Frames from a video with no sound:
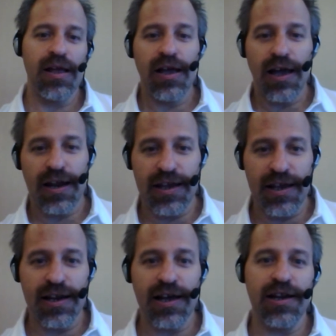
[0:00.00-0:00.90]
And
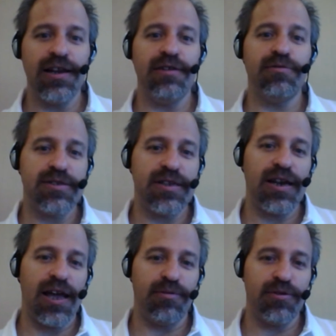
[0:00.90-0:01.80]
Eli Lilly was then
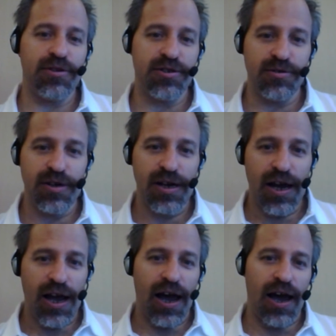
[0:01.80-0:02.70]
able to
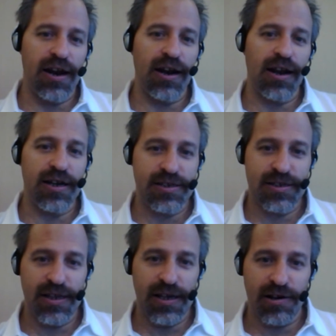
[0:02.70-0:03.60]
analyze
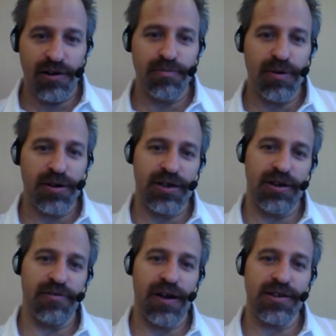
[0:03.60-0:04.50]
the compound in
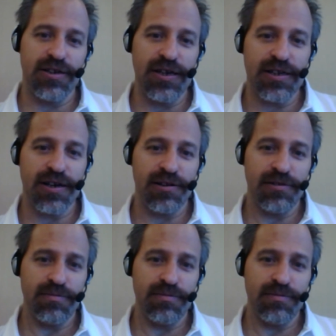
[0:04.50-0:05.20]
greater detail.